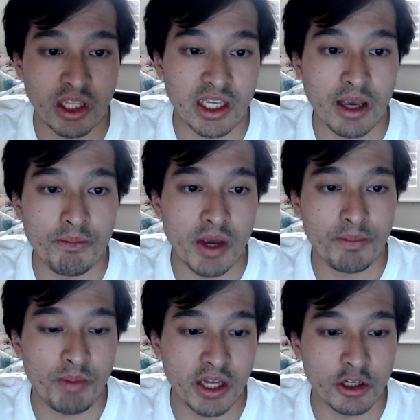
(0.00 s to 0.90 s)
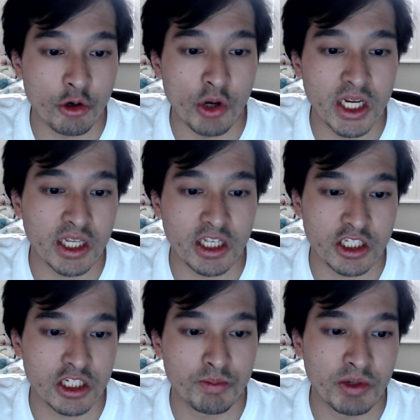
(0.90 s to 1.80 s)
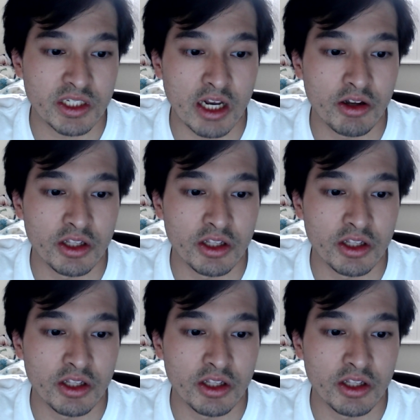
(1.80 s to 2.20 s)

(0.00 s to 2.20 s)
they get met by the queen and get spit out